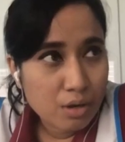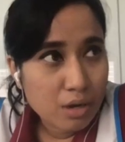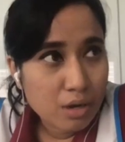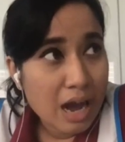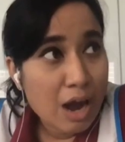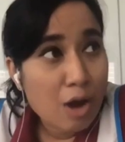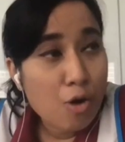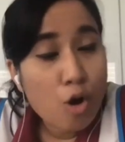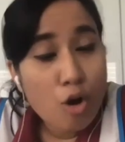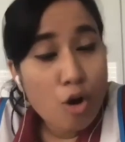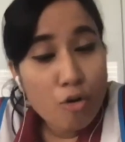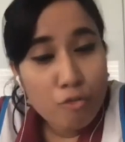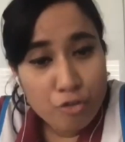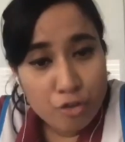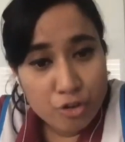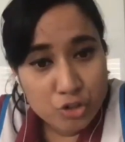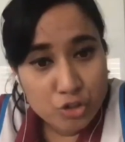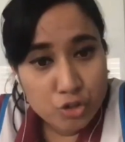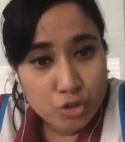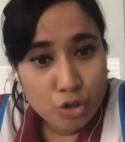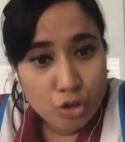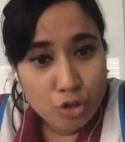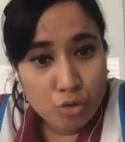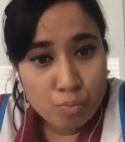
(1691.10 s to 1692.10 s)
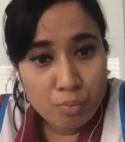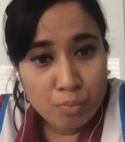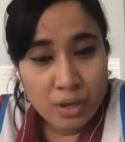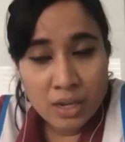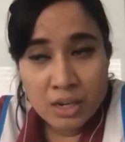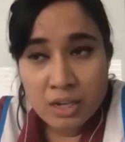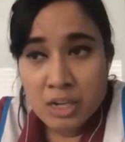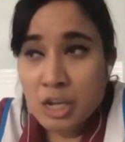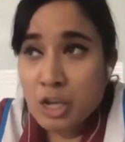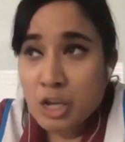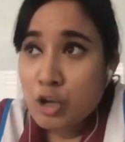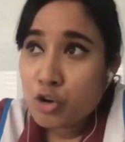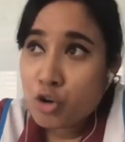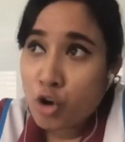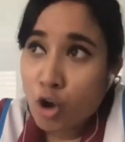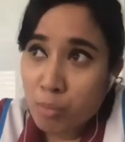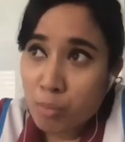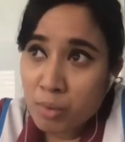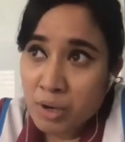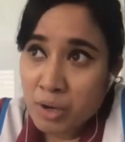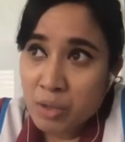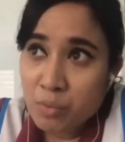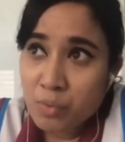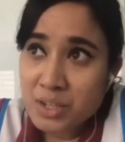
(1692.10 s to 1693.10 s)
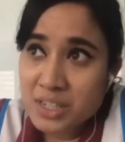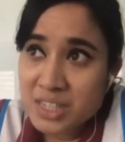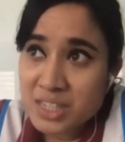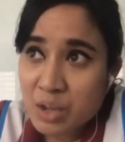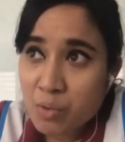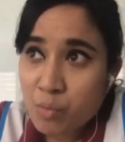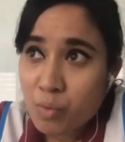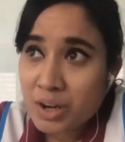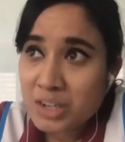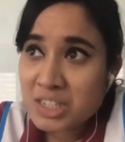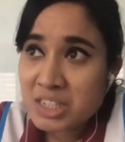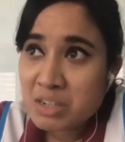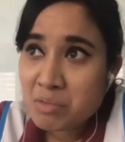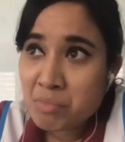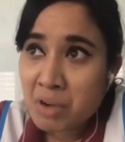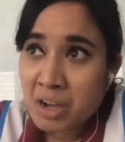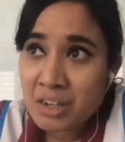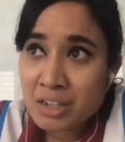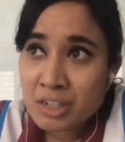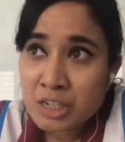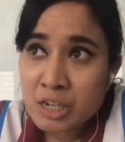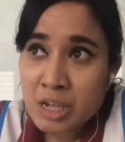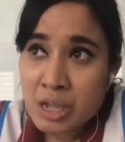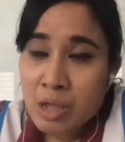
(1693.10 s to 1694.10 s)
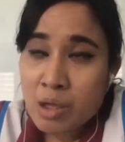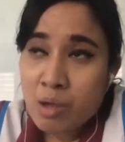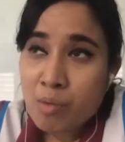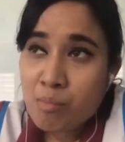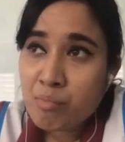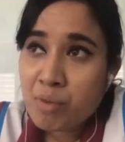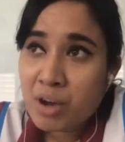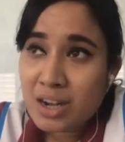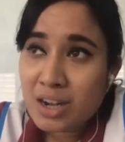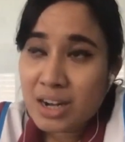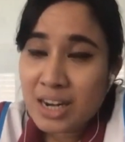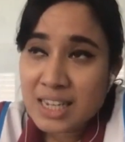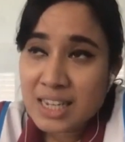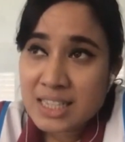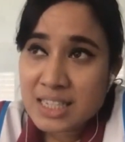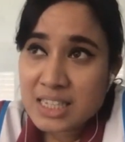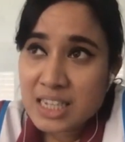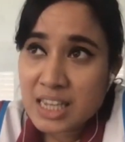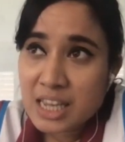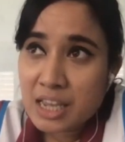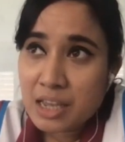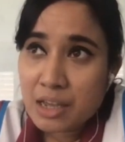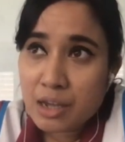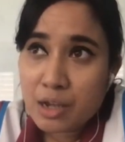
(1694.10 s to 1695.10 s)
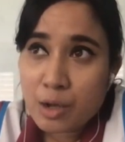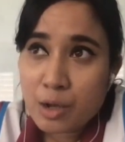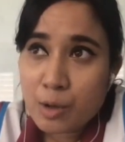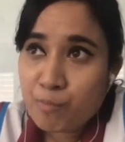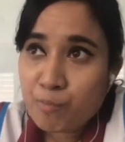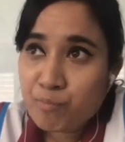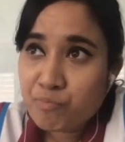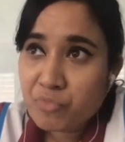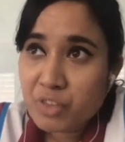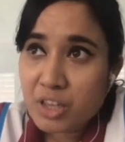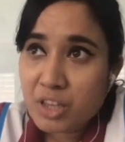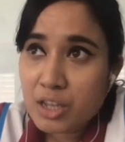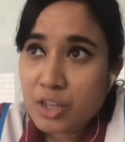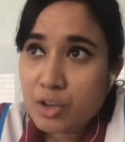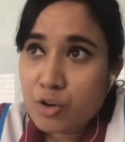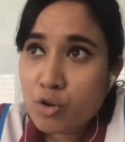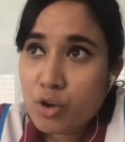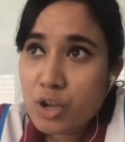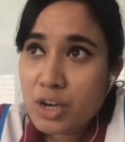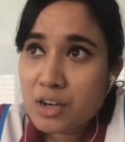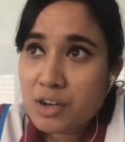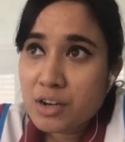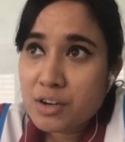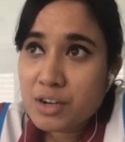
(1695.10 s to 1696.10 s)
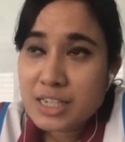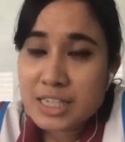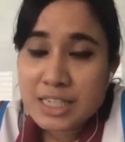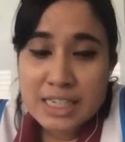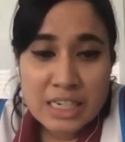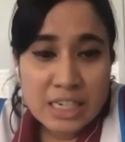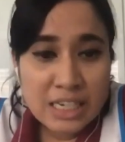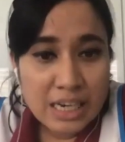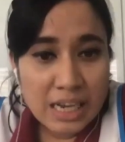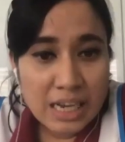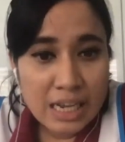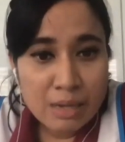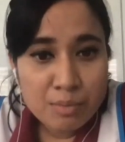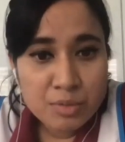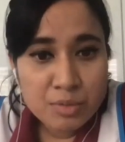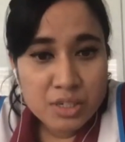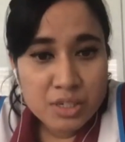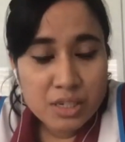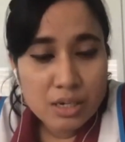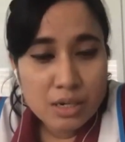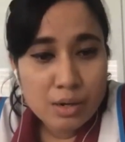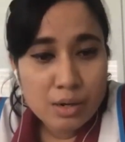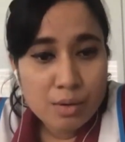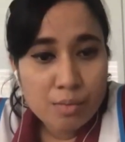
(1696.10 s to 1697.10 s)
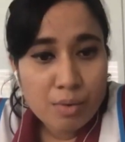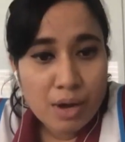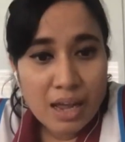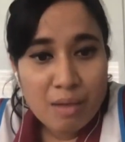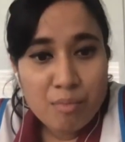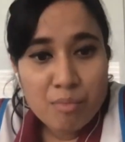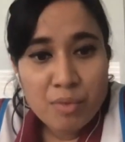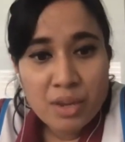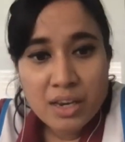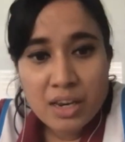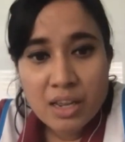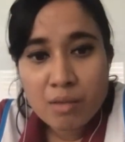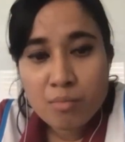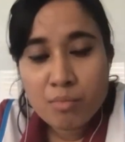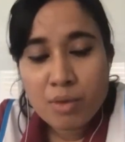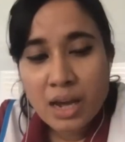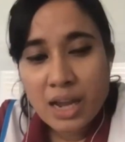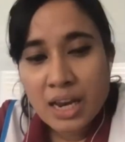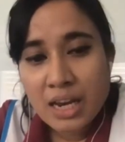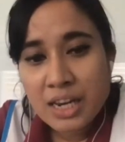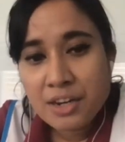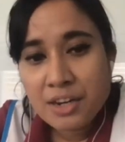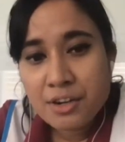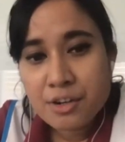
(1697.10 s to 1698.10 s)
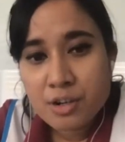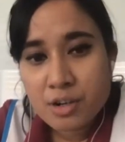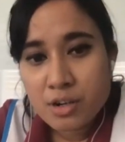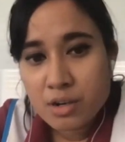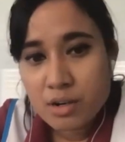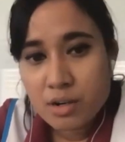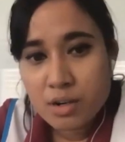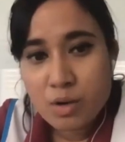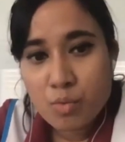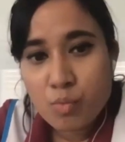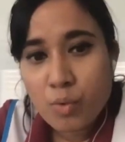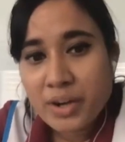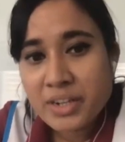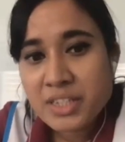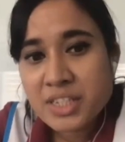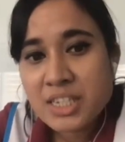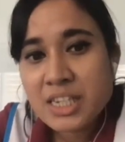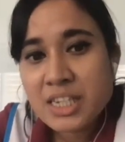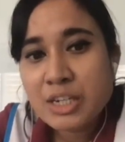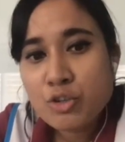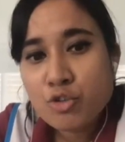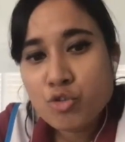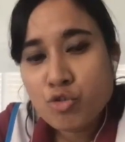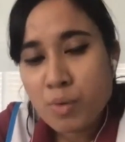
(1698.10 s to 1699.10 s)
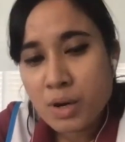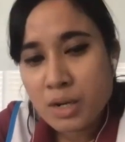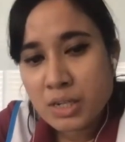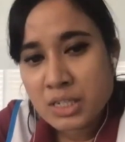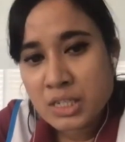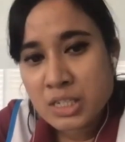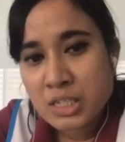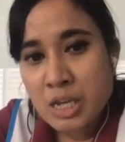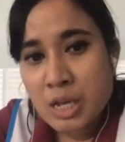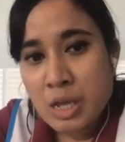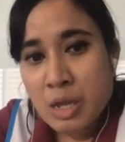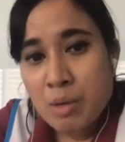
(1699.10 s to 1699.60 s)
how often should you meet. Normally we say once a month, but let's say you know, in the recent times I'm meeting my leader once in 2 months.